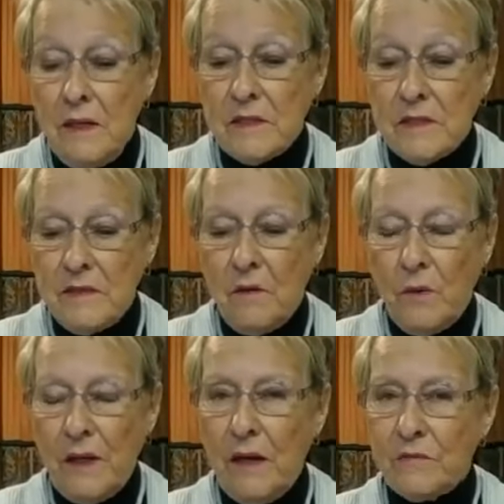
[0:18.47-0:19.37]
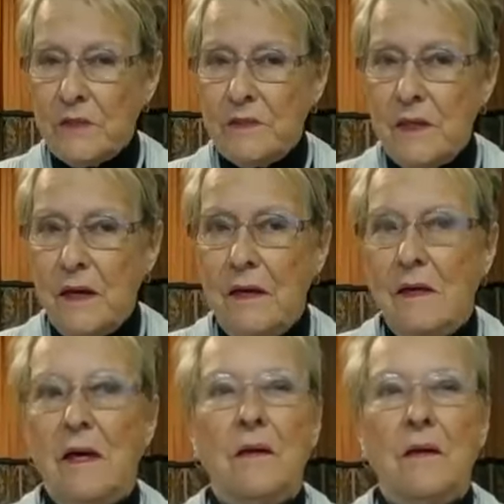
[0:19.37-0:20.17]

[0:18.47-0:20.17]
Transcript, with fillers: lesson that we have today.